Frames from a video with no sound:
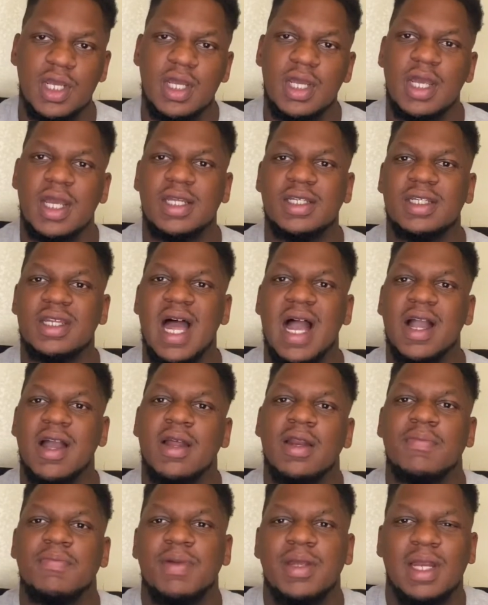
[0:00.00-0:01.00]
It's not going
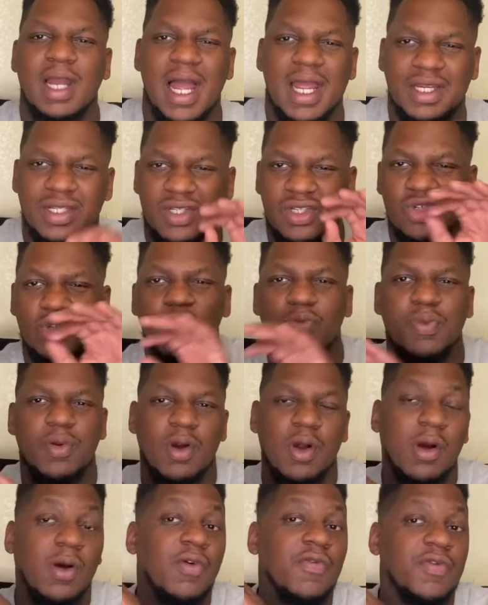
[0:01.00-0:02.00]
to be like super
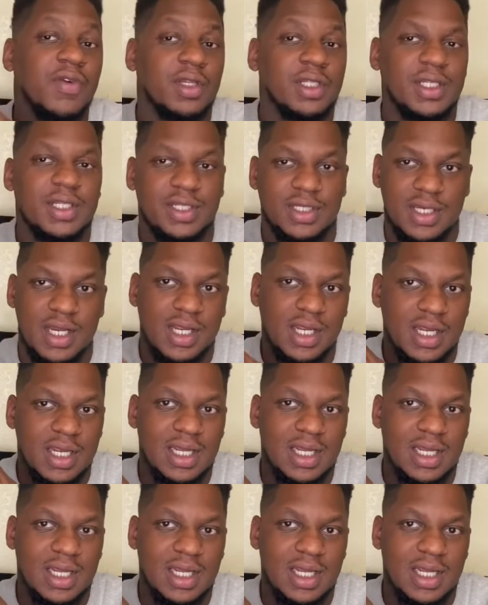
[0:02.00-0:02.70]
overly sticky